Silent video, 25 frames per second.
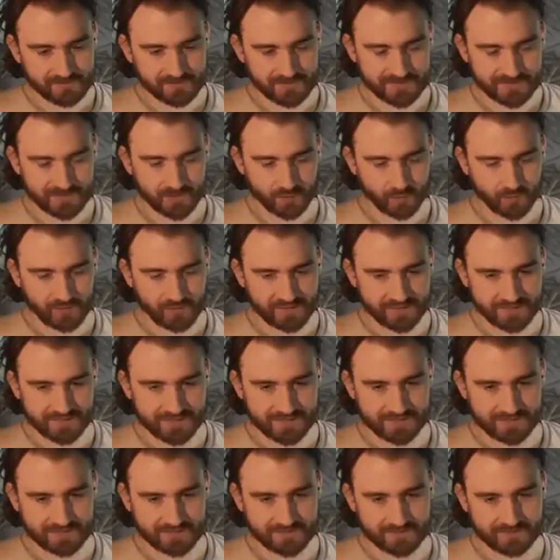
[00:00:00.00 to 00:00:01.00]
Let's start with
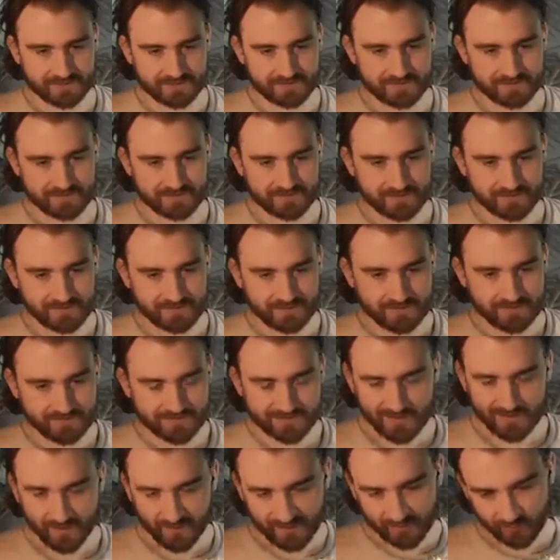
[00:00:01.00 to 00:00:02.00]
this.
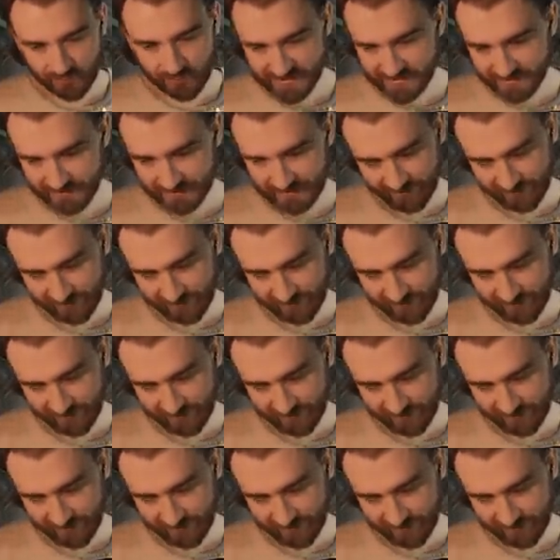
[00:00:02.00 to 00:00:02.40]
A little bit risky